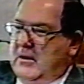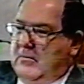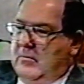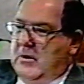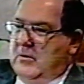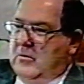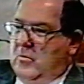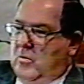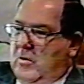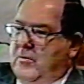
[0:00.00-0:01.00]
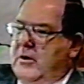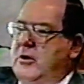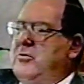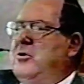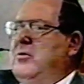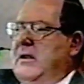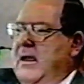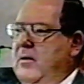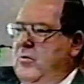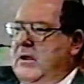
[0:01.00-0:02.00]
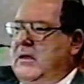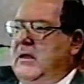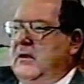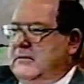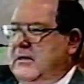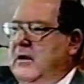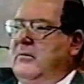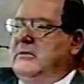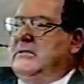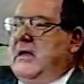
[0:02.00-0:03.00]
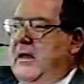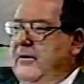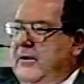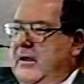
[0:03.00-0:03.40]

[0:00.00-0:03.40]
But what were you doing that weekend, say on Saturday?